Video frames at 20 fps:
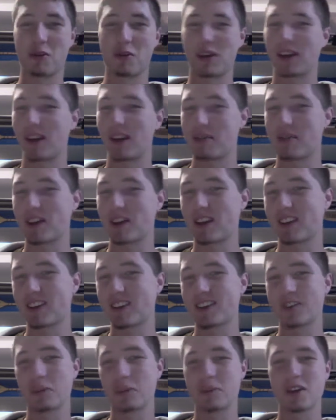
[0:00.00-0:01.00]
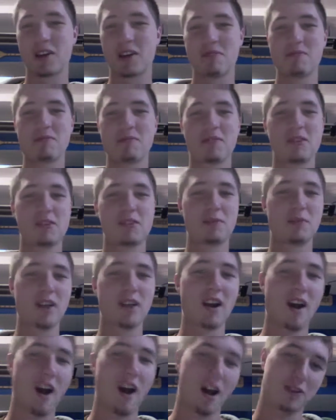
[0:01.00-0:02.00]
I can make it sometime, because it'd be
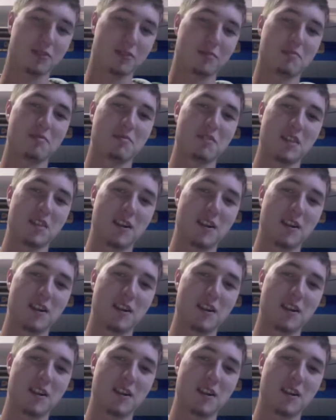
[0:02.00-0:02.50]
awesome.